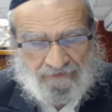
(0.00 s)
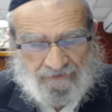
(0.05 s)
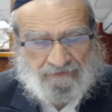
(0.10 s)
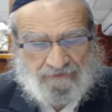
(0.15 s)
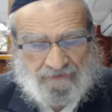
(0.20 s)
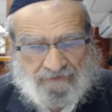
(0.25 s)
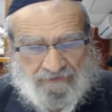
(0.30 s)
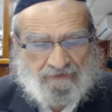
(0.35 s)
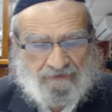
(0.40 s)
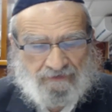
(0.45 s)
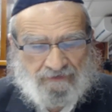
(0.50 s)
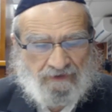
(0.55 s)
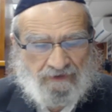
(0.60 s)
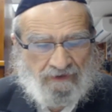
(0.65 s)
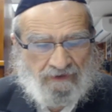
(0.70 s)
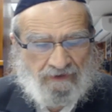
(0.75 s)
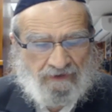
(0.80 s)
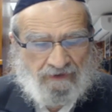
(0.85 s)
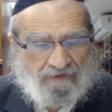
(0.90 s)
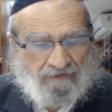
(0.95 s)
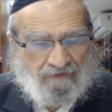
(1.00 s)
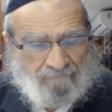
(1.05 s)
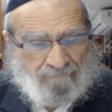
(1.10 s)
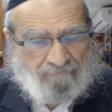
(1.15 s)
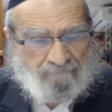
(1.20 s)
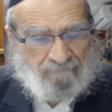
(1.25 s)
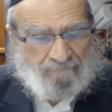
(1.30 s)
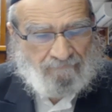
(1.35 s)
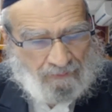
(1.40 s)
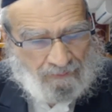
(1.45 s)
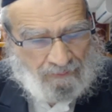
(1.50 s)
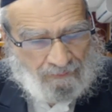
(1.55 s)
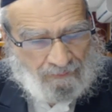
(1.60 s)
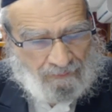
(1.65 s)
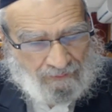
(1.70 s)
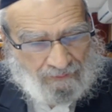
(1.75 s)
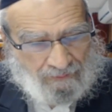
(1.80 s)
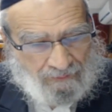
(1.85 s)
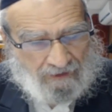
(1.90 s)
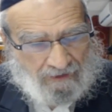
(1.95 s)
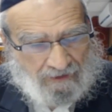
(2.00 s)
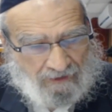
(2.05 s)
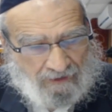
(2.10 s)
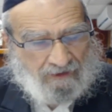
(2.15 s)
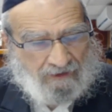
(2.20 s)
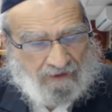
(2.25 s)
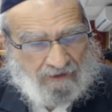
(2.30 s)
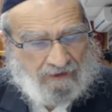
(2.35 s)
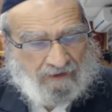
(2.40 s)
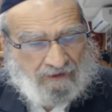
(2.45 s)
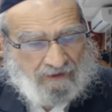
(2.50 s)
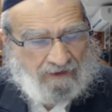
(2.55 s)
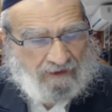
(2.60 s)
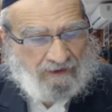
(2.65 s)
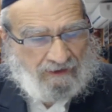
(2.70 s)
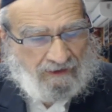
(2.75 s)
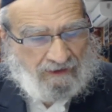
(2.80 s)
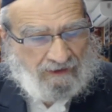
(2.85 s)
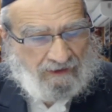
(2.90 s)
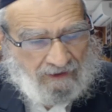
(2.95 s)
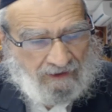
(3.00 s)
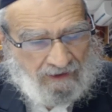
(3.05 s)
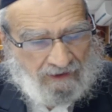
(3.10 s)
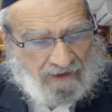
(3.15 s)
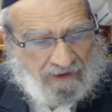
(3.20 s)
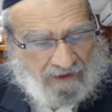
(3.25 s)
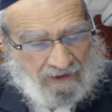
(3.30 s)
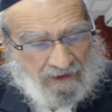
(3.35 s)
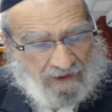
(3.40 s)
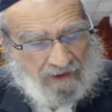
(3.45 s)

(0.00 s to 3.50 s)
[no speech]